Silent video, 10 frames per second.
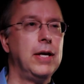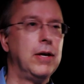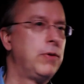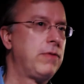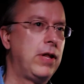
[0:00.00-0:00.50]

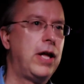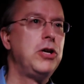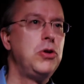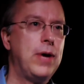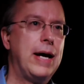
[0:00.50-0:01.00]
We have a lot of
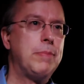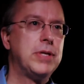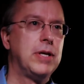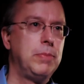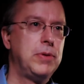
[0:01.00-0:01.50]
new apps
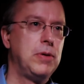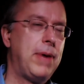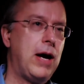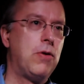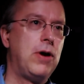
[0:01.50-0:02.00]
to help you
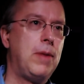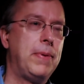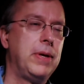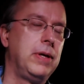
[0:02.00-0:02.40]
power up,